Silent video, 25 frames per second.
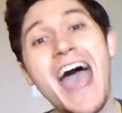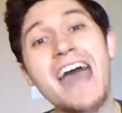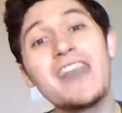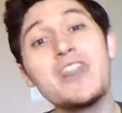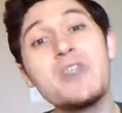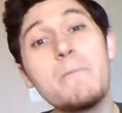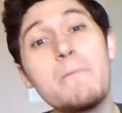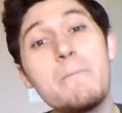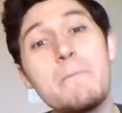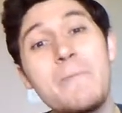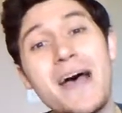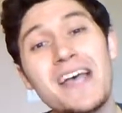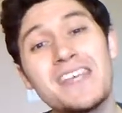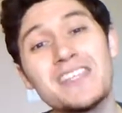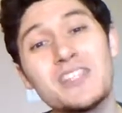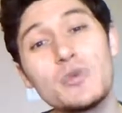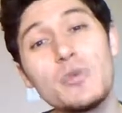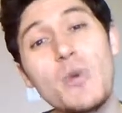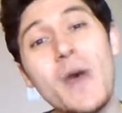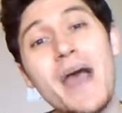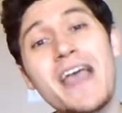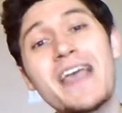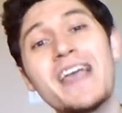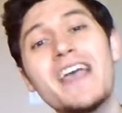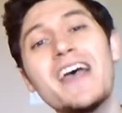And the best
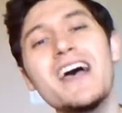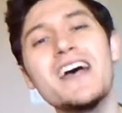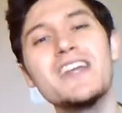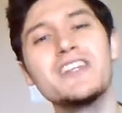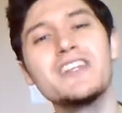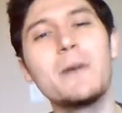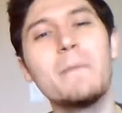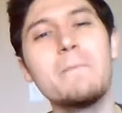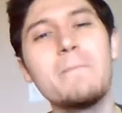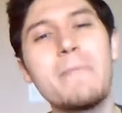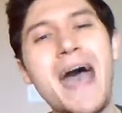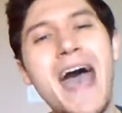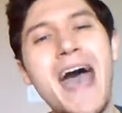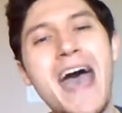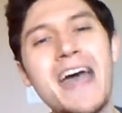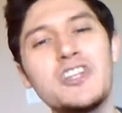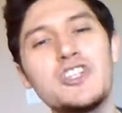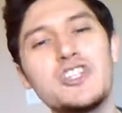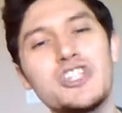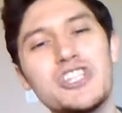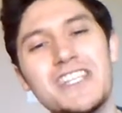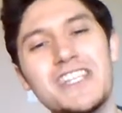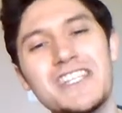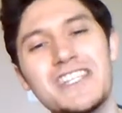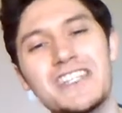way to
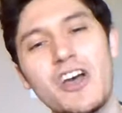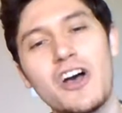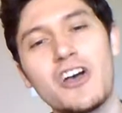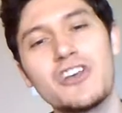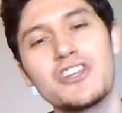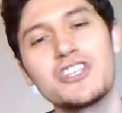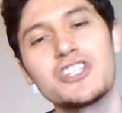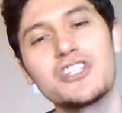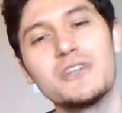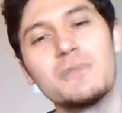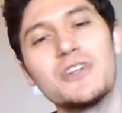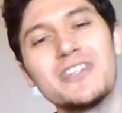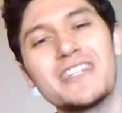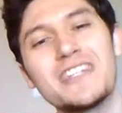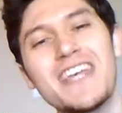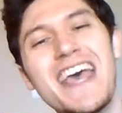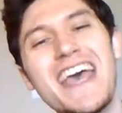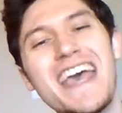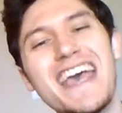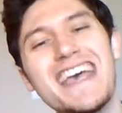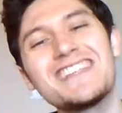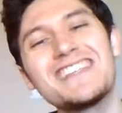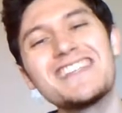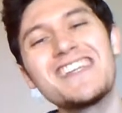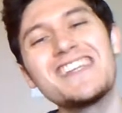manage these customers
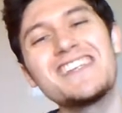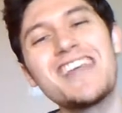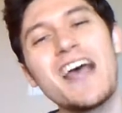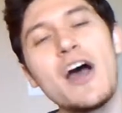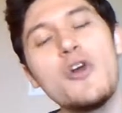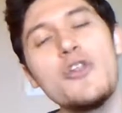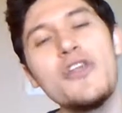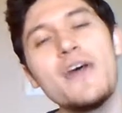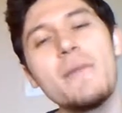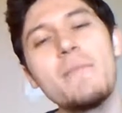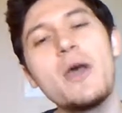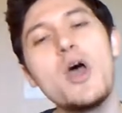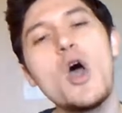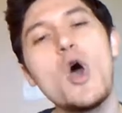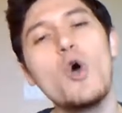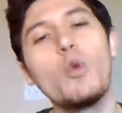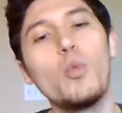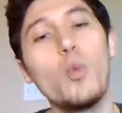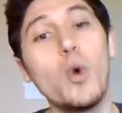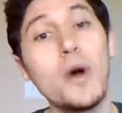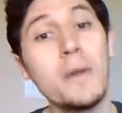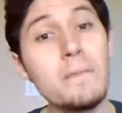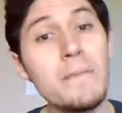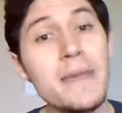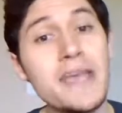is to tell them
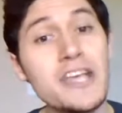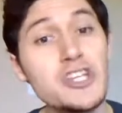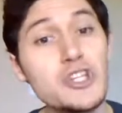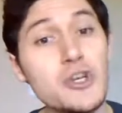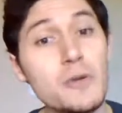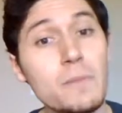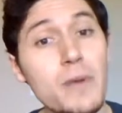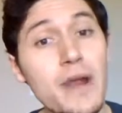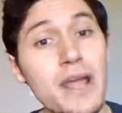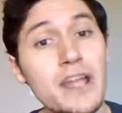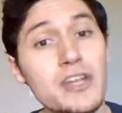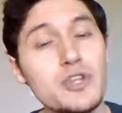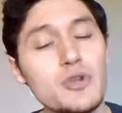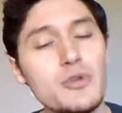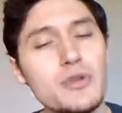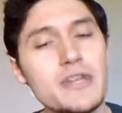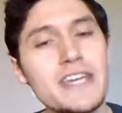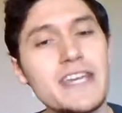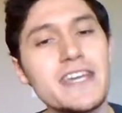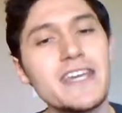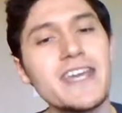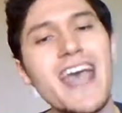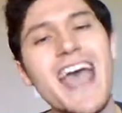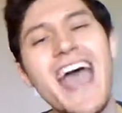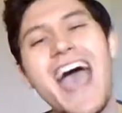what makes your brand
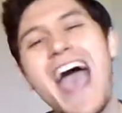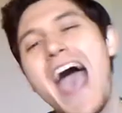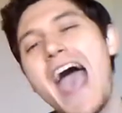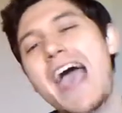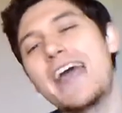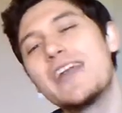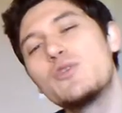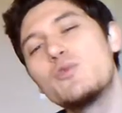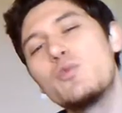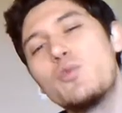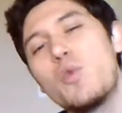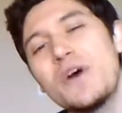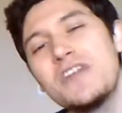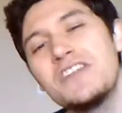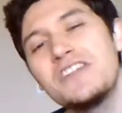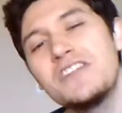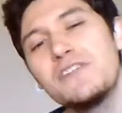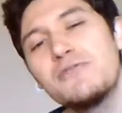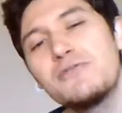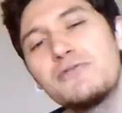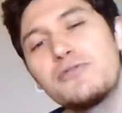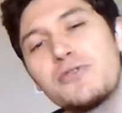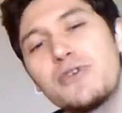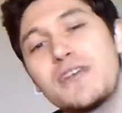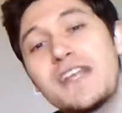unique and what
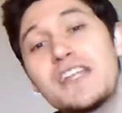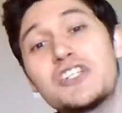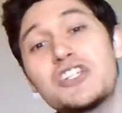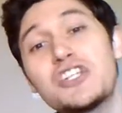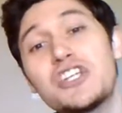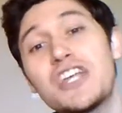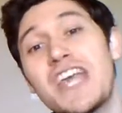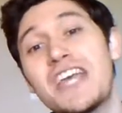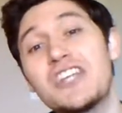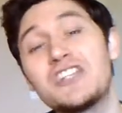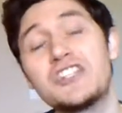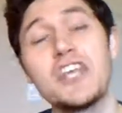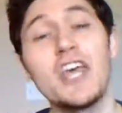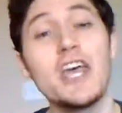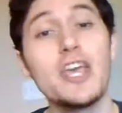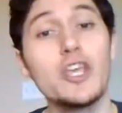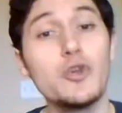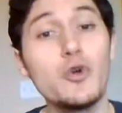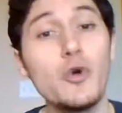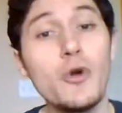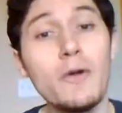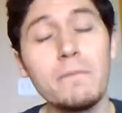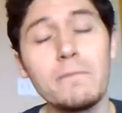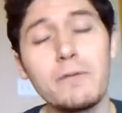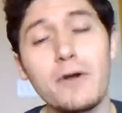differentiates
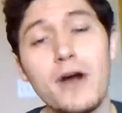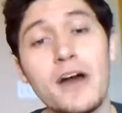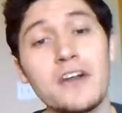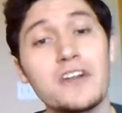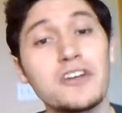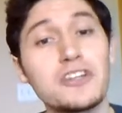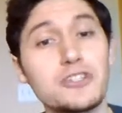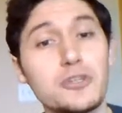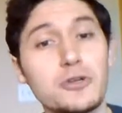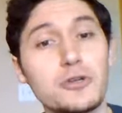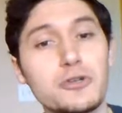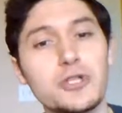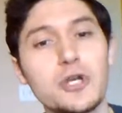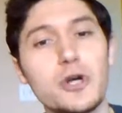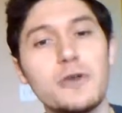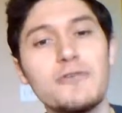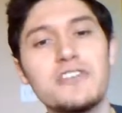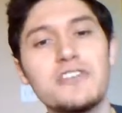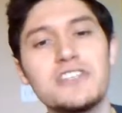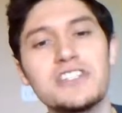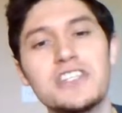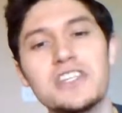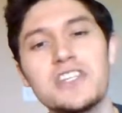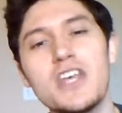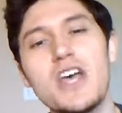your products or
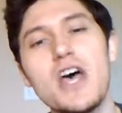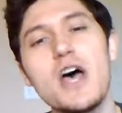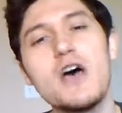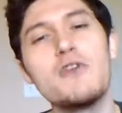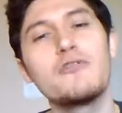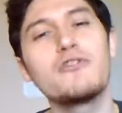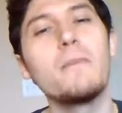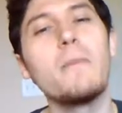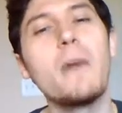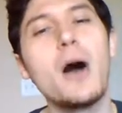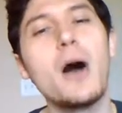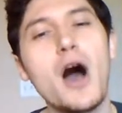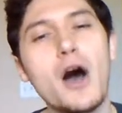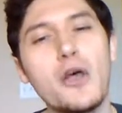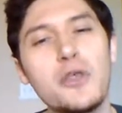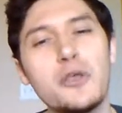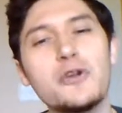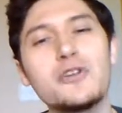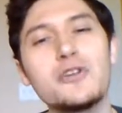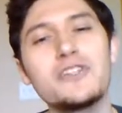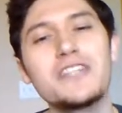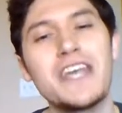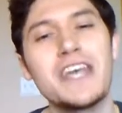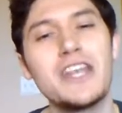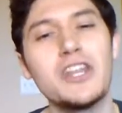services from
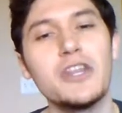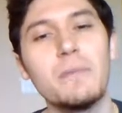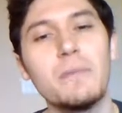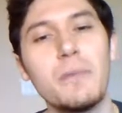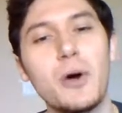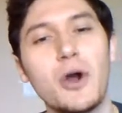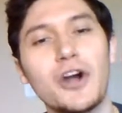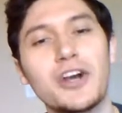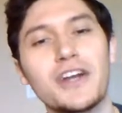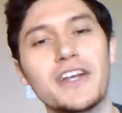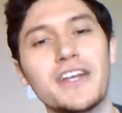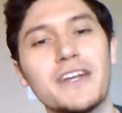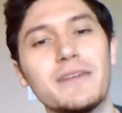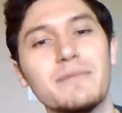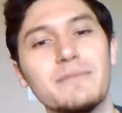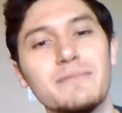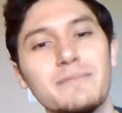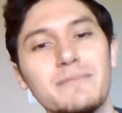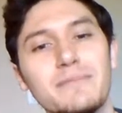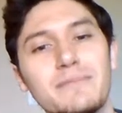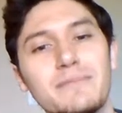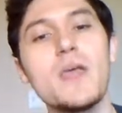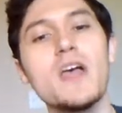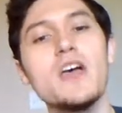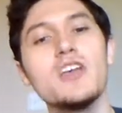others in the market.
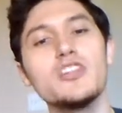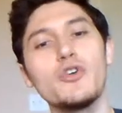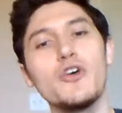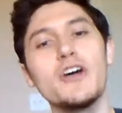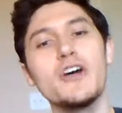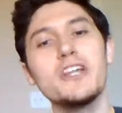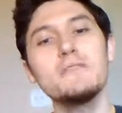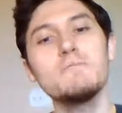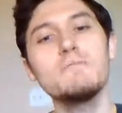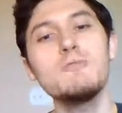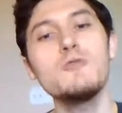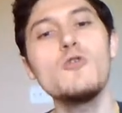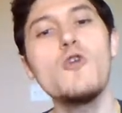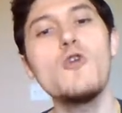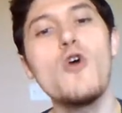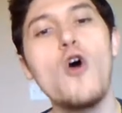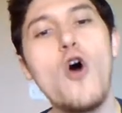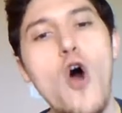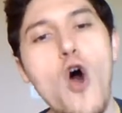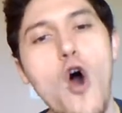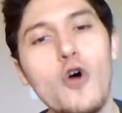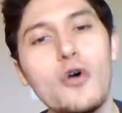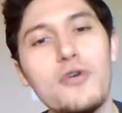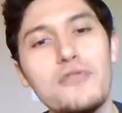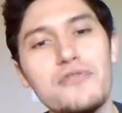So let's pull
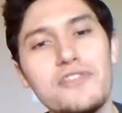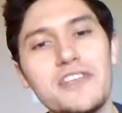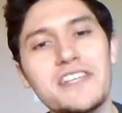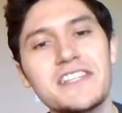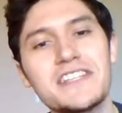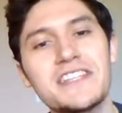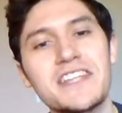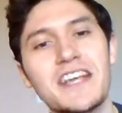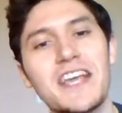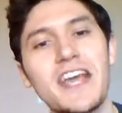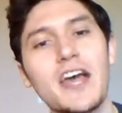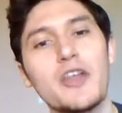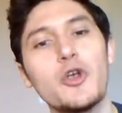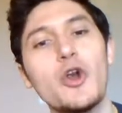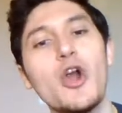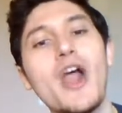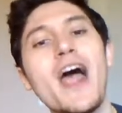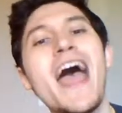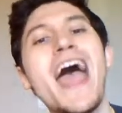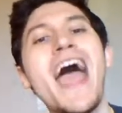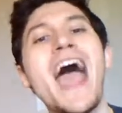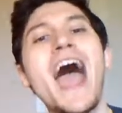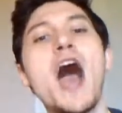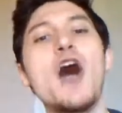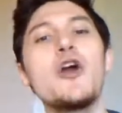all of this together.
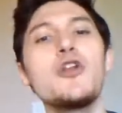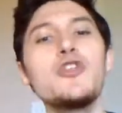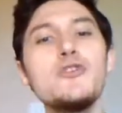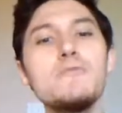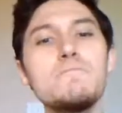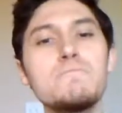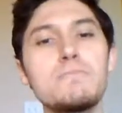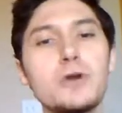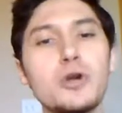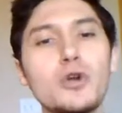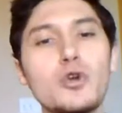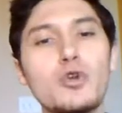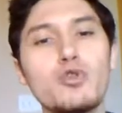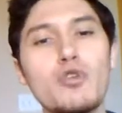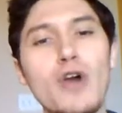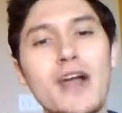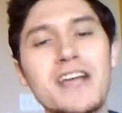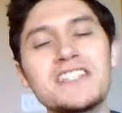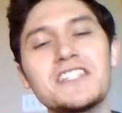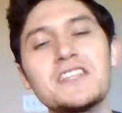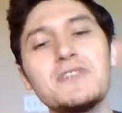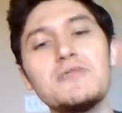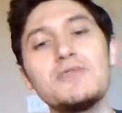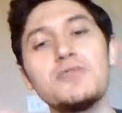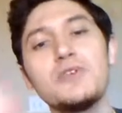How do you
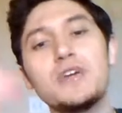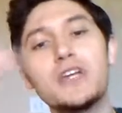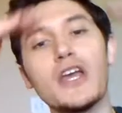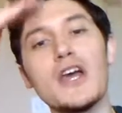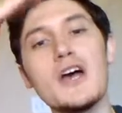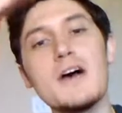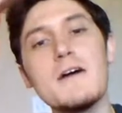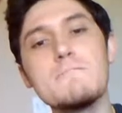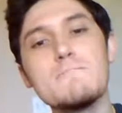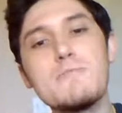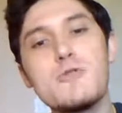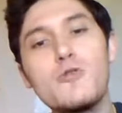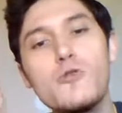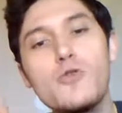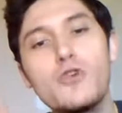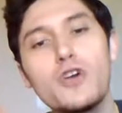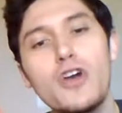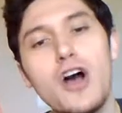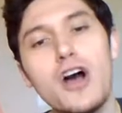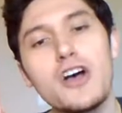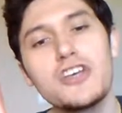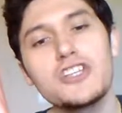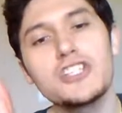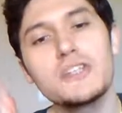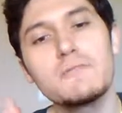progressively pull
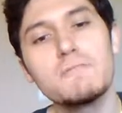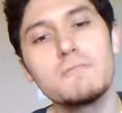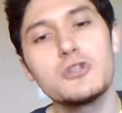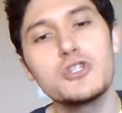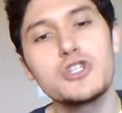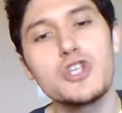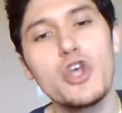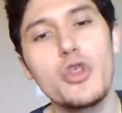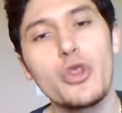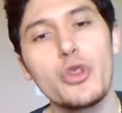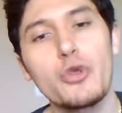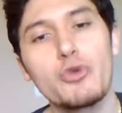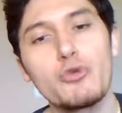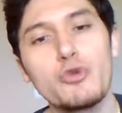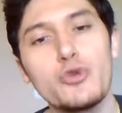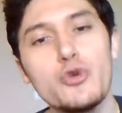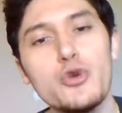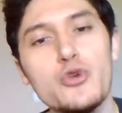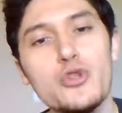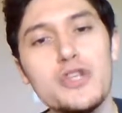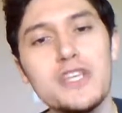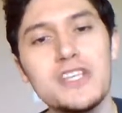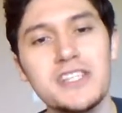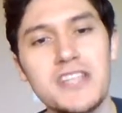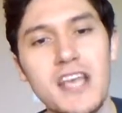customers
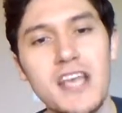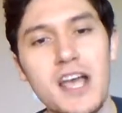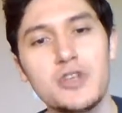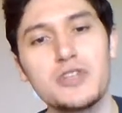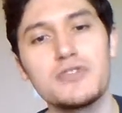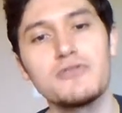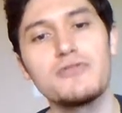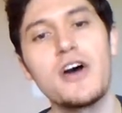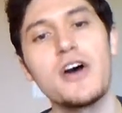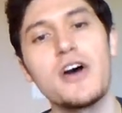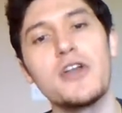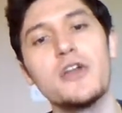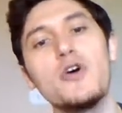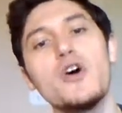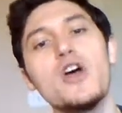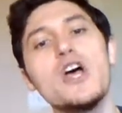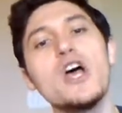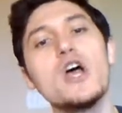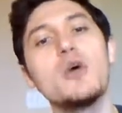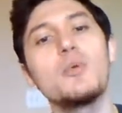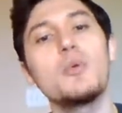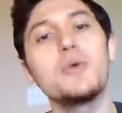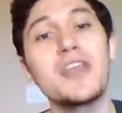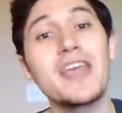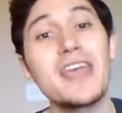through the sales funnel
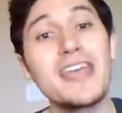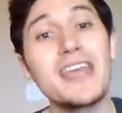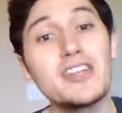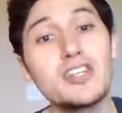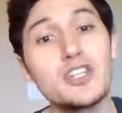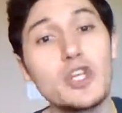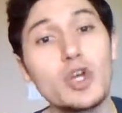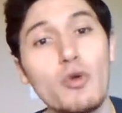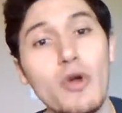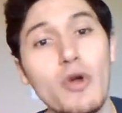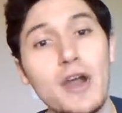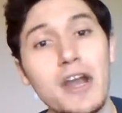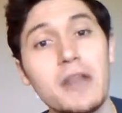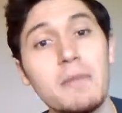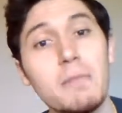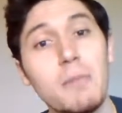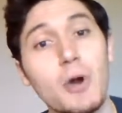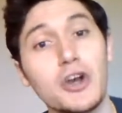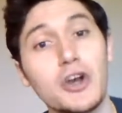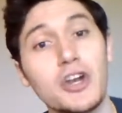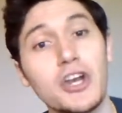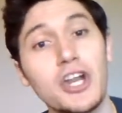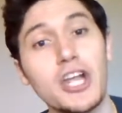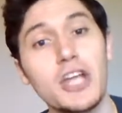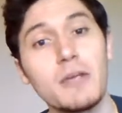with integrated
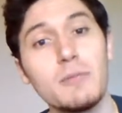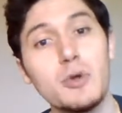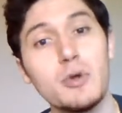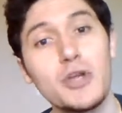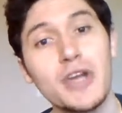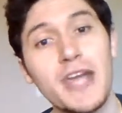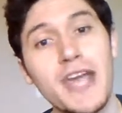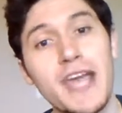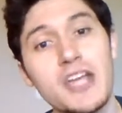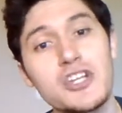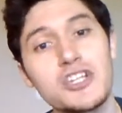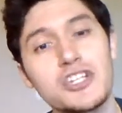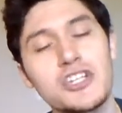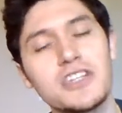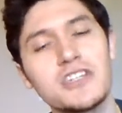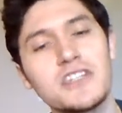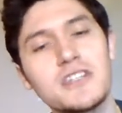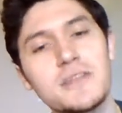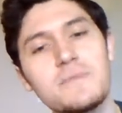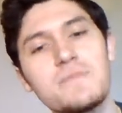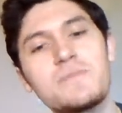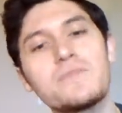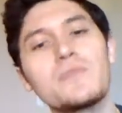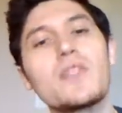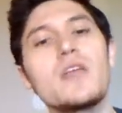marketing
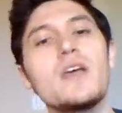communications?